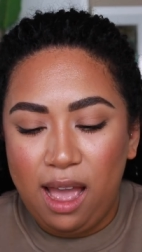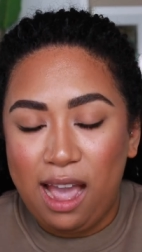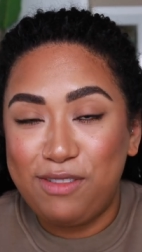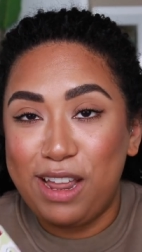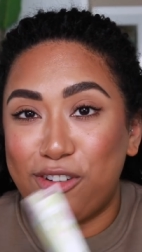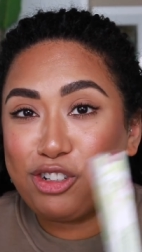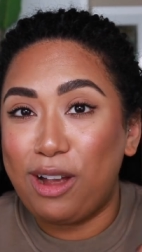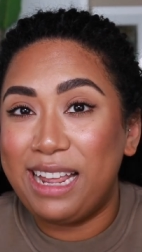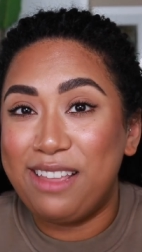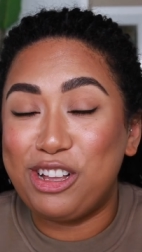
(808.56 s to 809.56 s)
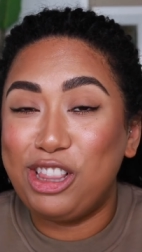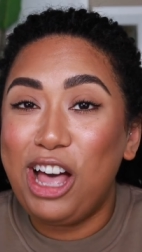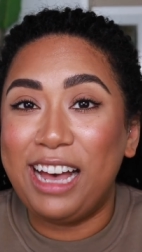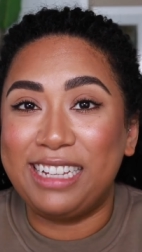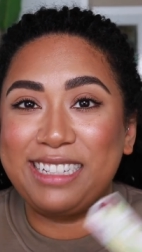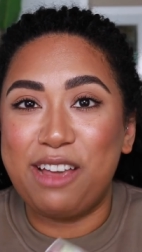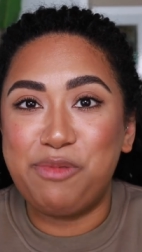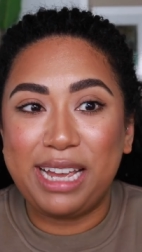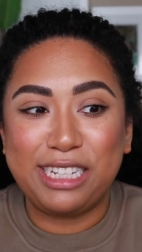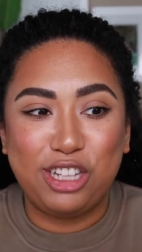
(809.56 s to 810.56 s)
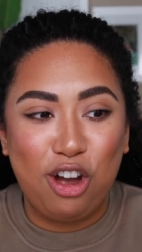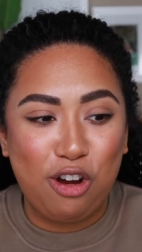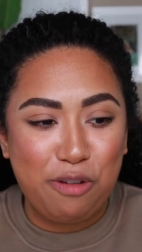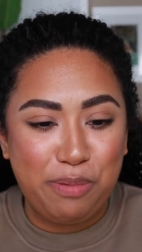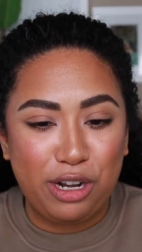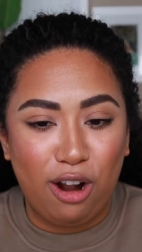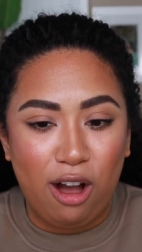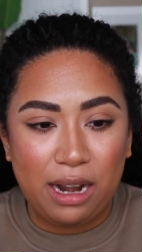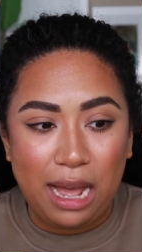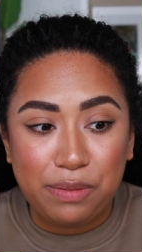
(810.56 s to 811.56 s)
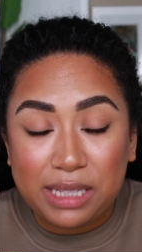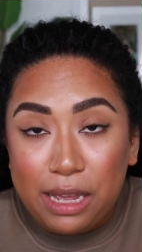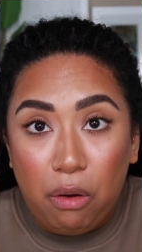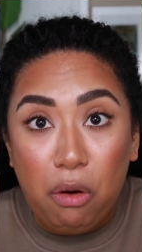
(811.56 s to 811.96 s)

I've never tried it in the gloss. And when I saw her put it on, I was like,